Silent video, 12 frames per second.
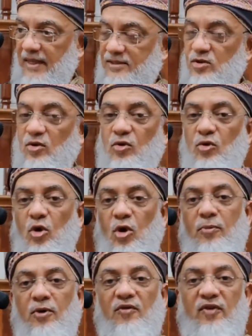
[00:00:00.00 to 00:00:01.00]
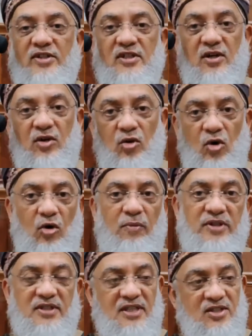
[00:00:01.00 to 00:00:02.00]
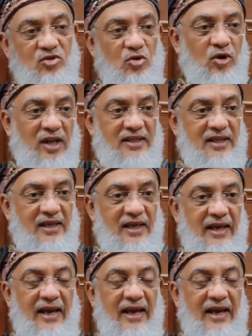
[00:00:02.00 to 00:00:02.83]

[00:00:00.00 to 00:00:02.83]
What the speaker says: So no profession, no business, no nothing